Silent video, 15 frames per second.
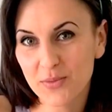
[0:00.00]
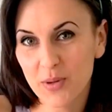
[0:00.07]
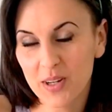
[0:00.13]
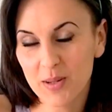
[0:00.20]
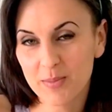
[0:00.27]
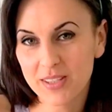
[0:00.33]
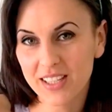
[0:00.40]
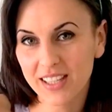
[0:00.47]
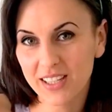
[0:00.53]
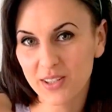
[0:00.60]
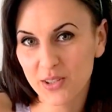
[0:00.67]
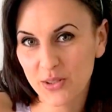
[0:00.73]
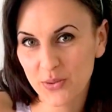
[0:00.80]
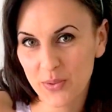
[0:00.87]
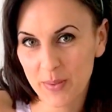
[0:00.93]
welcome to
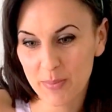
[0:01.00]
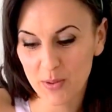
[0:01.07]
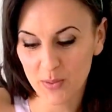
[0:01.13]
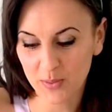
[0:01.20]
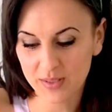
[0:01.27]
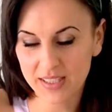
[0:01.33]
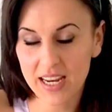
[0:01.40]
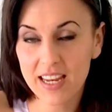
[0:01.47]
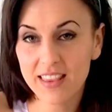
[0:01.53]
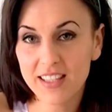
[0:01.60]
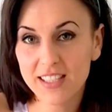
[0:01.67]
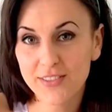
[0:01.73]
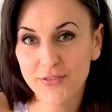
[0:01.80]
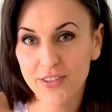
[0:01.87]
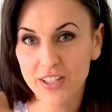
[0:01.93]
Little Scribbles.
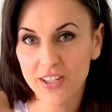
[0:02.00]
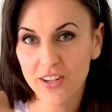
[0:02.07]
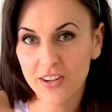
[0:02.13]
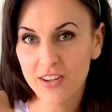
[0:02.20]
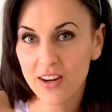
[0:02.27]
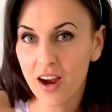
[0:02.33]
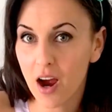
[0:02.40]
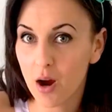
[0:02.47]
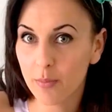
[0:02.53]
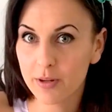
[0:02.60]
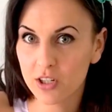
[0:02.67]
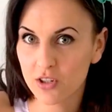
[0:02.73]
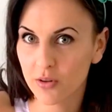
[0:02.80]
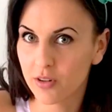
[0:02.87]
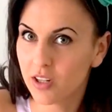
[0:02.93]
In this video I'll
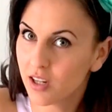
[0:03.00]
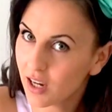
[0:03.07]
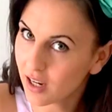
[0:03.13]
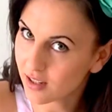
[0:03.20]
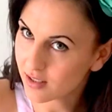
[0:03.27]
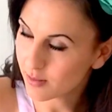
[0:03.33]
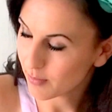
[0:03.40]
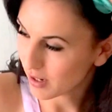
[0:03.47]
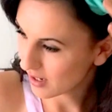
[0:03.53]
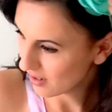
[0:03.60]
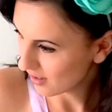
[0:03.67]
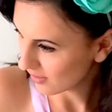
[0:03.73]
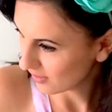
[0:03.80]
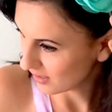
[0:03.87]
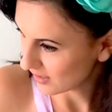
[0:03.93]
be showing you how to
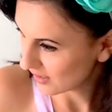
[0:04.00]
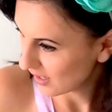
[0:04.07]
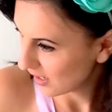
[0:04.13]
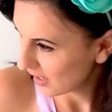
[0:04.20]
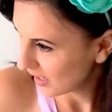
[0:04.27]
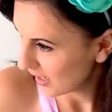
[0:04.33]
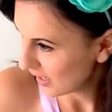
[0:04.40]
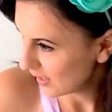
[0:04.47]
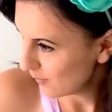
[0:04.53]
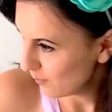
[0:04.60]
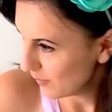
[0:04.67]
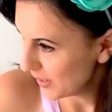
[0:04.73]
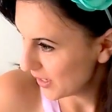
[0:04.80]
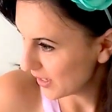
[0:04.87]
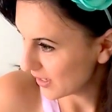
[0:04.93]
make this
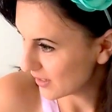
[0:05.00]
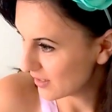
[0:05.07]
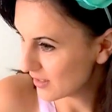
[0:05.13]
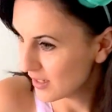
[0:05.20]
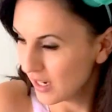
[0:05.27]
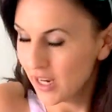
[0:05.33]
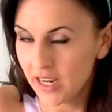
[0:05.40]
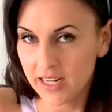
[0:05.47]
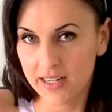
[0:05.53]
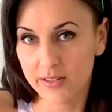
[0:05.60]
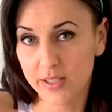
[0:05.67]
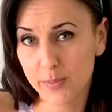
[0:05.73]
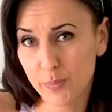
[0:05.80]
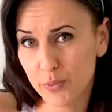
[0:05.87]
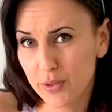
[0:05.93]
headband.
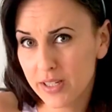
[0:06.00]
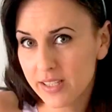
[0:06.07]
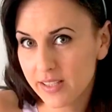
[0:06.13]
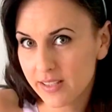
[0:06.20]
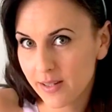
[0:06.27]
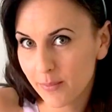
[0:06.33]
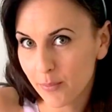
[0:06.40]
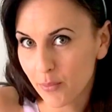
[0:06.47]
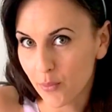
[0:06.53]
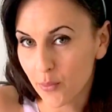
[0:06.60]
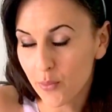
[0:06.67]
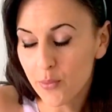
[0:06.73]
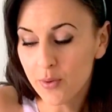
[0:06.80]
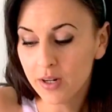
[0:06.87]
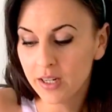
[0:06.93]
Now it's pretty
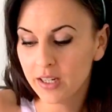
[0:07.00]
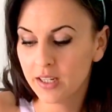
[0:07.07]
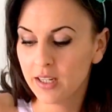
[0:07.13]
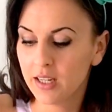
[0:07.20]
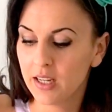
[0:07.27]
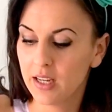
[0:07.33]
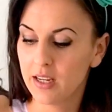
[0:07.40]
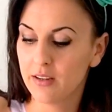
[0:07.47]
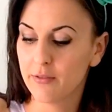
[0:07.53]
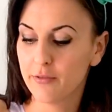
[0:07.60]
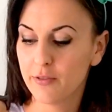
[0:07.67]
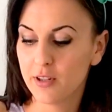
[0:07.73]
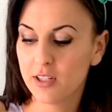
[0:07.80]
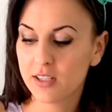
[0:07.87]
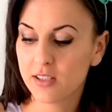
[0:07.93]
simple.
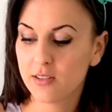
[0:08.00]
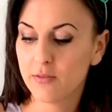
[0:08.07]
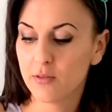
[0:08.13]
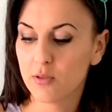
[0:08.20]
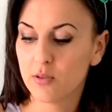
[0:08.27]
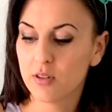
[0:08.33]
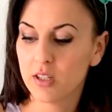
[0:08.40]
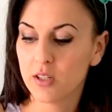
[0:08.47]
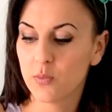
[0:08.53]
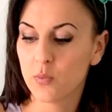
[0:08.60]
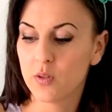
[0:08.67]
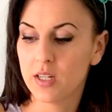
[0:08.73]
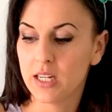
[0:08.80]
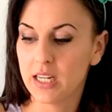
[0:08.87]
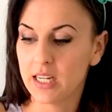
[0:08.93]
First of all, you
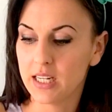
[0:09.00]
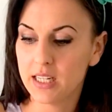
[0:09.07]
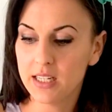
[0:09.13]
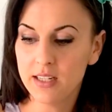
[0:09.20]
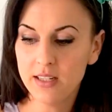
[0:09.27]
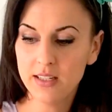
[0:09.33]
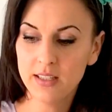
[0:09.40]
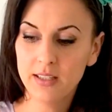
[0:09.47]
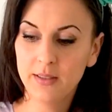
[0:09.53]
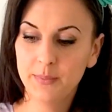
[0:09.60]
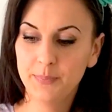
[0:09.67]
will need